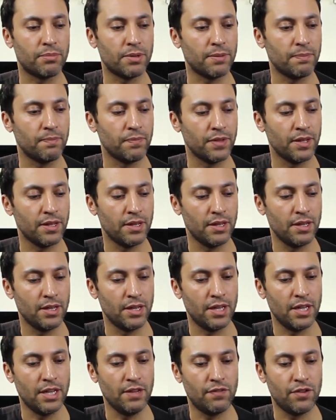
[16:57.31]
But
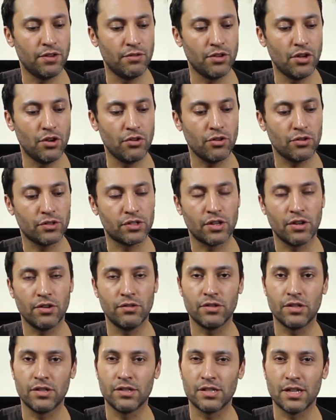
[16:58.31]
if you know your
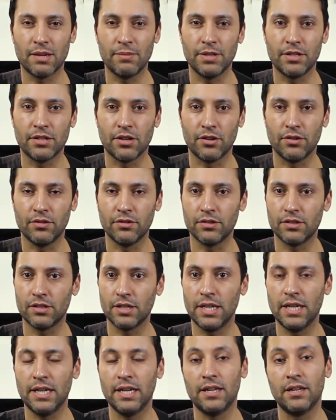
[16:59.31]
tones and semitones
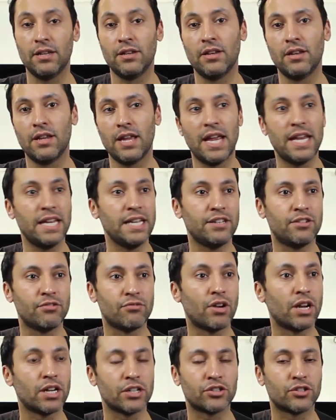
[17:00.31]
in any
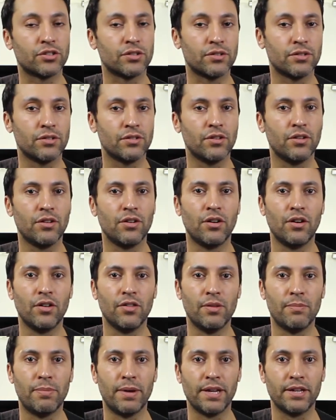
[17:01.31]
direction
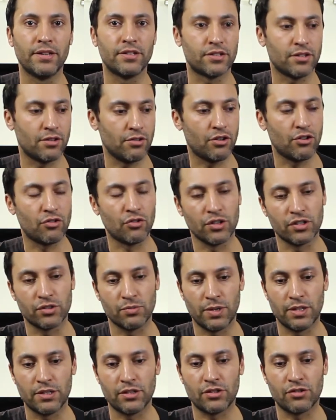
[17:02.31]
on the bass, so across
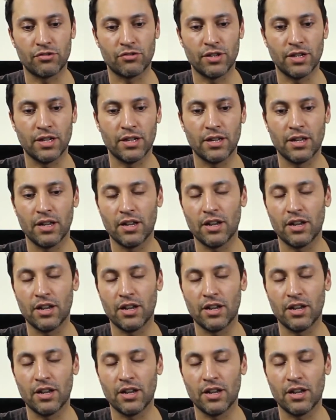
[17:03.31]
one string,